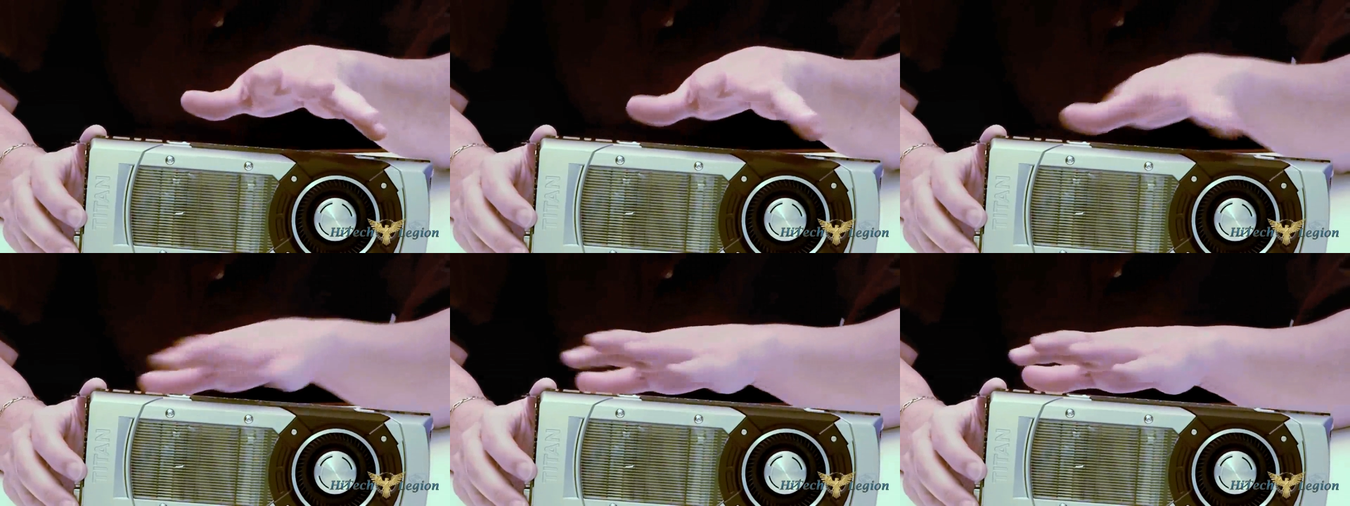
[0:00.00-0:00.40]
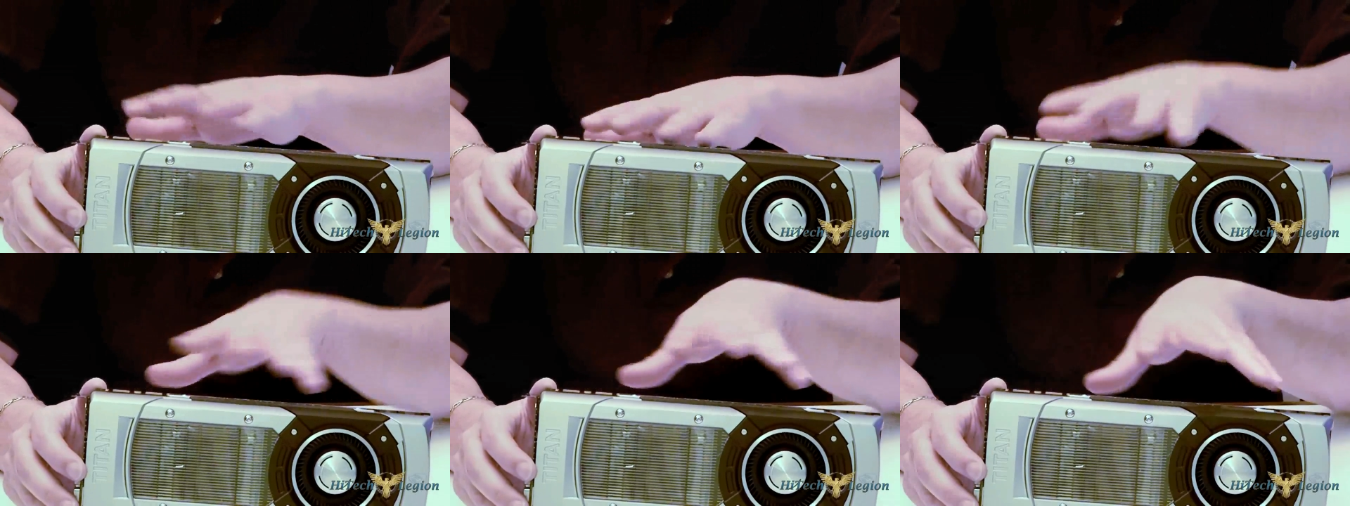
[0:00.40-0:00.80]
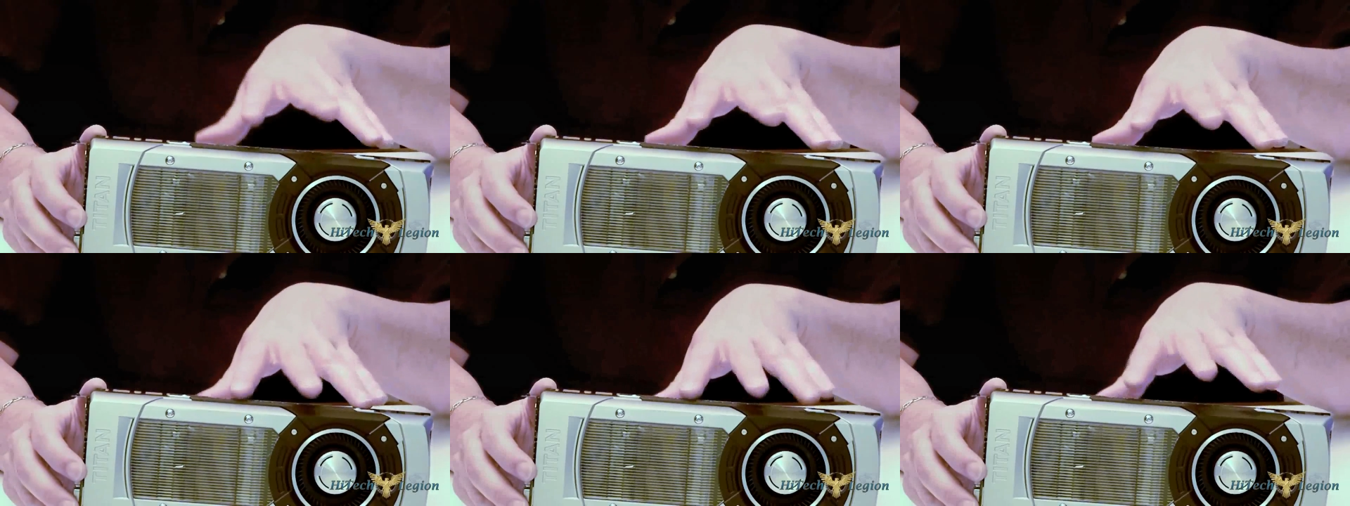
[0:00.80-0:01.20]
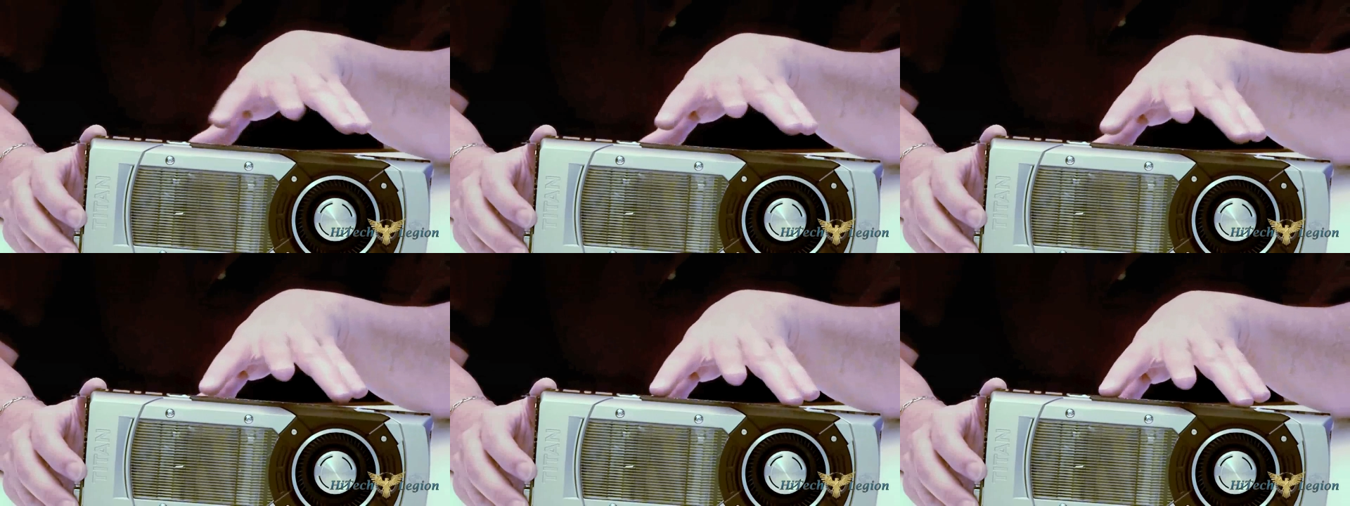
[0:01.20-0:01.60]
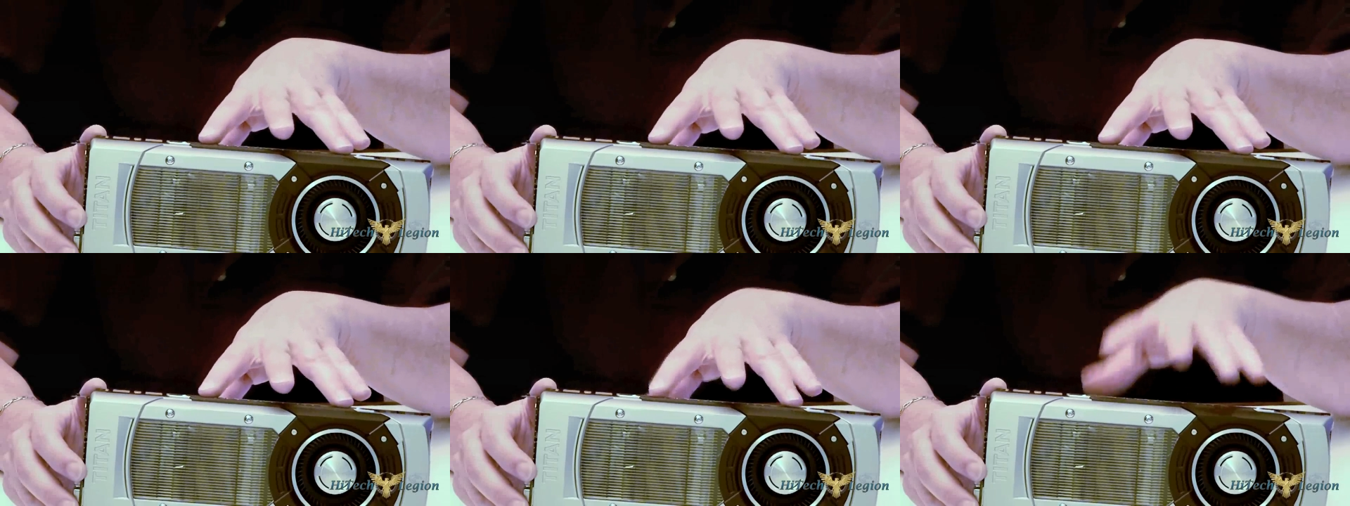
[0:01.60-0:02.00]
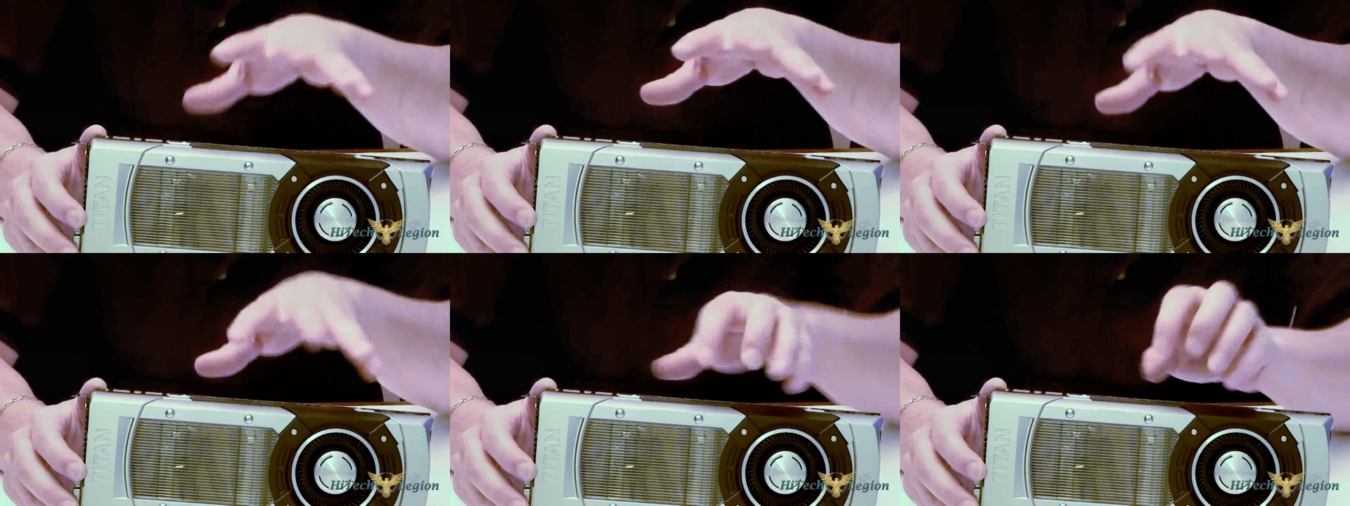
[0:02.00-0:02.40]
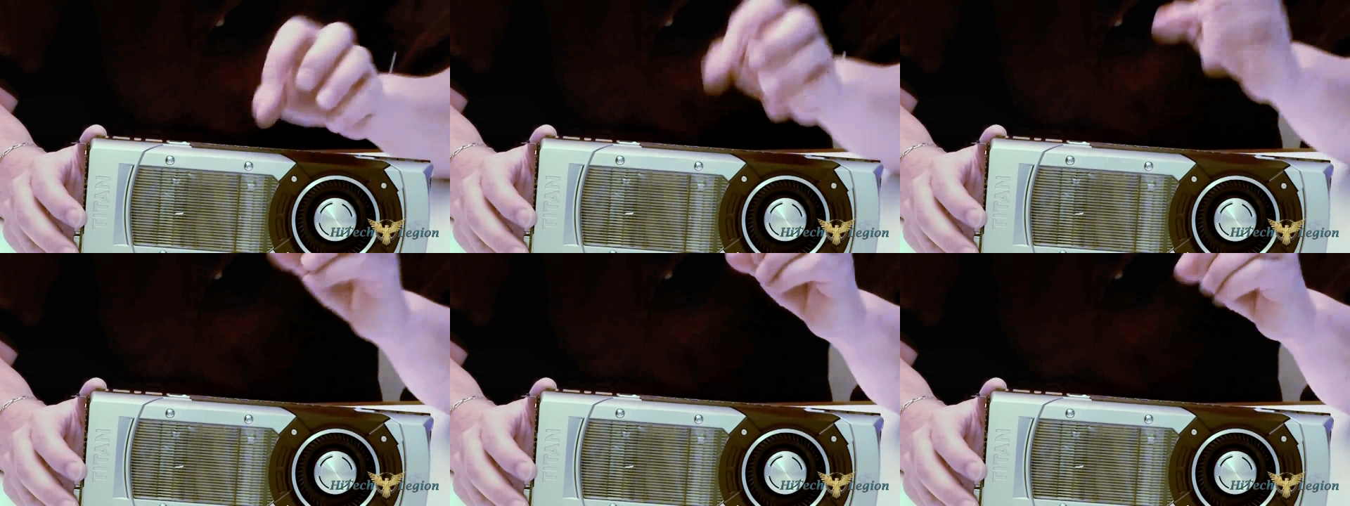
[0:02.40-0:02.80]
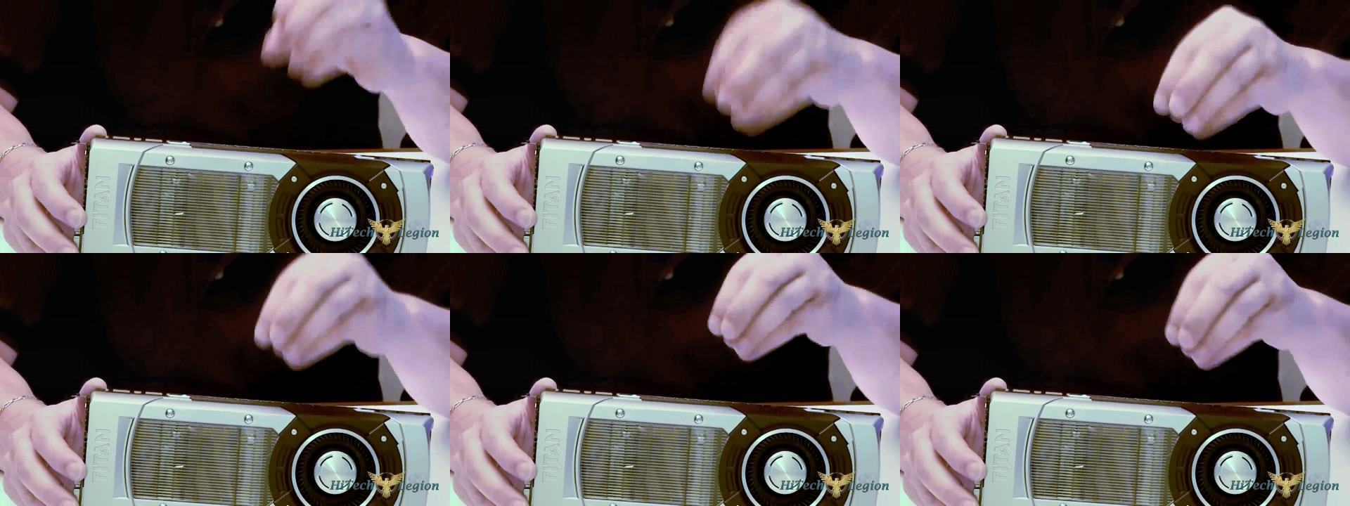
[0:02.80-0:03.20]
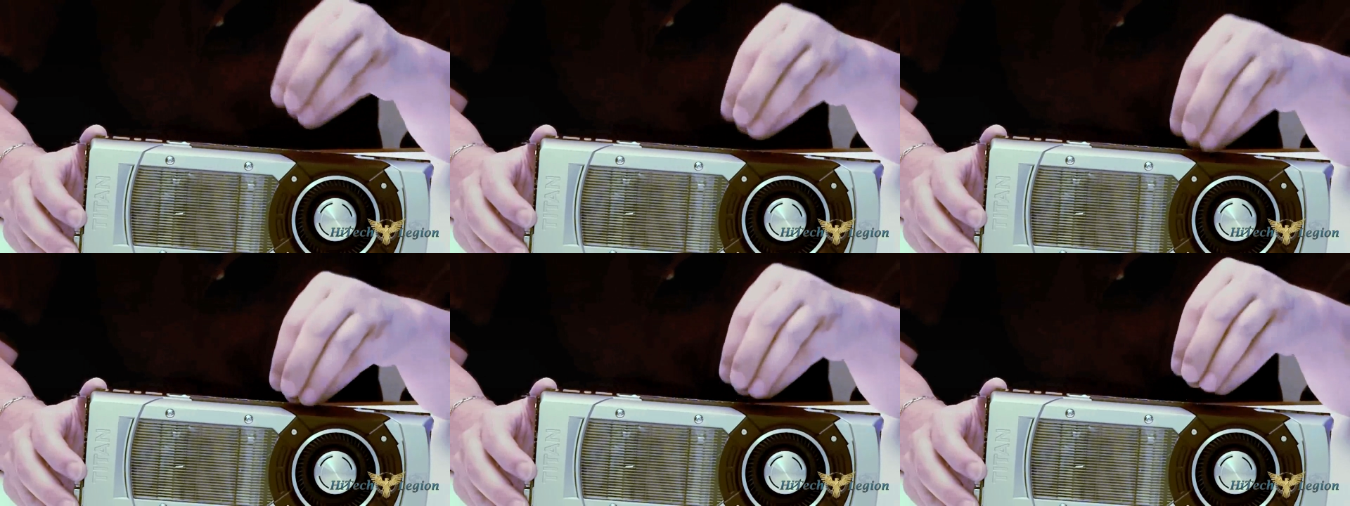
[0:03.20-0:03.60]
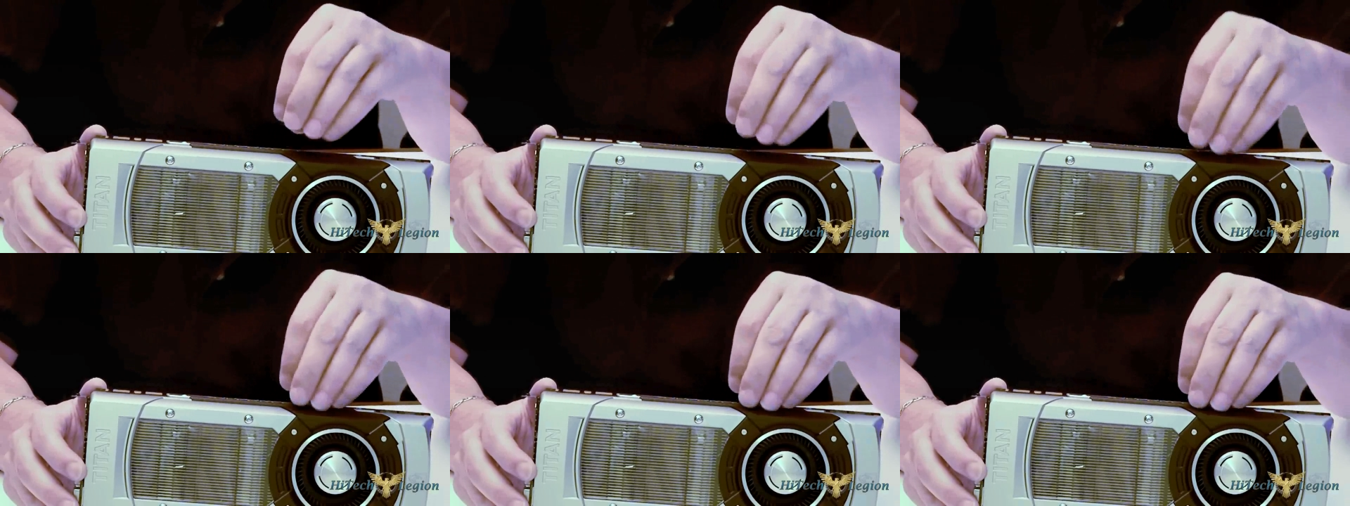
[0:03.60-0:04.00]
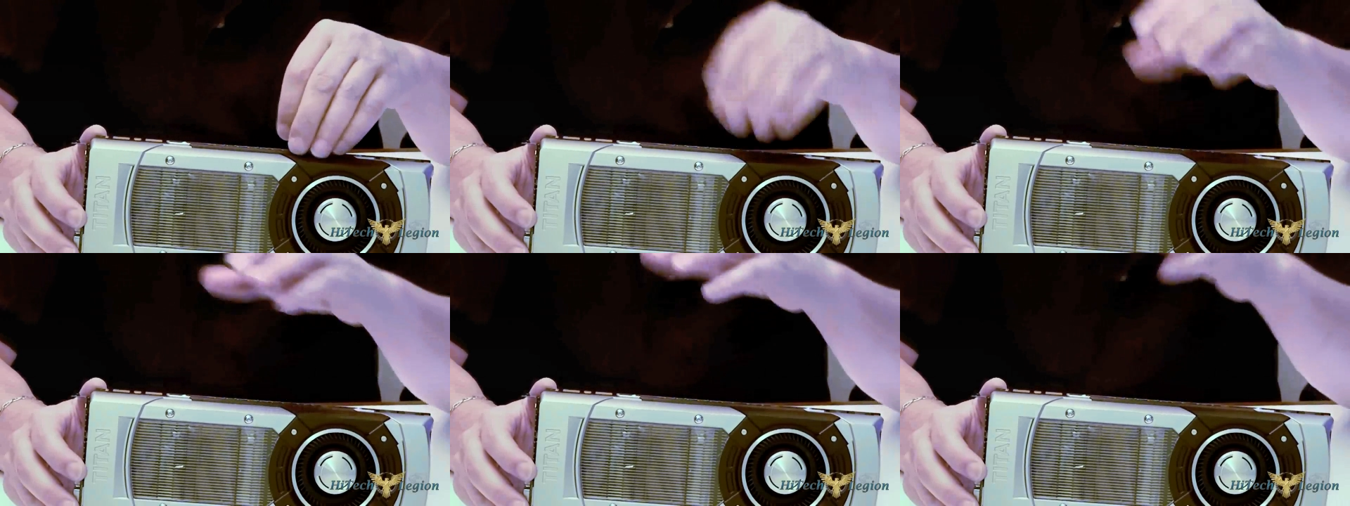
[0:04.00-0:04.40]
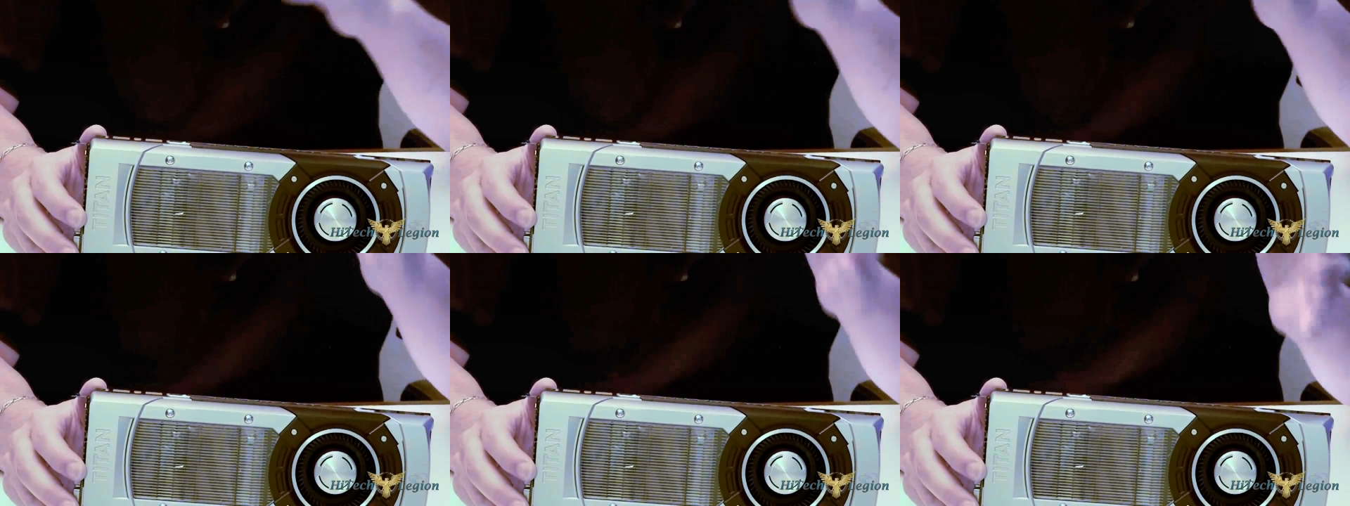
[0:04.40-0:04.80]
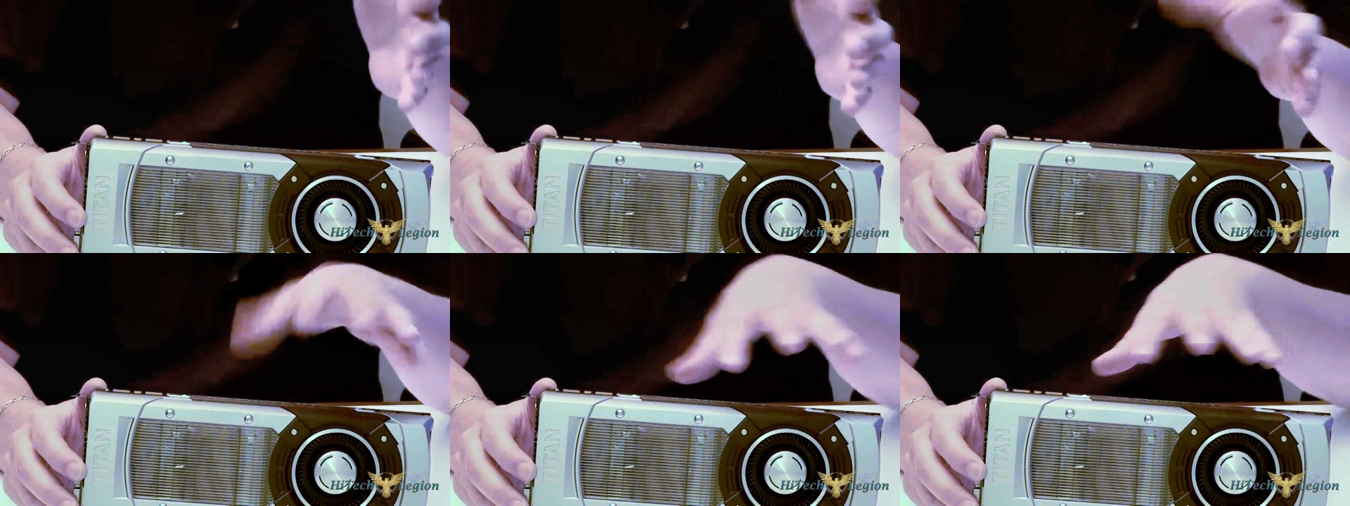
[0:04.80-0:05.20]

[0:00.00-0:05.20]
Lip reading: [unreadable: no face in view]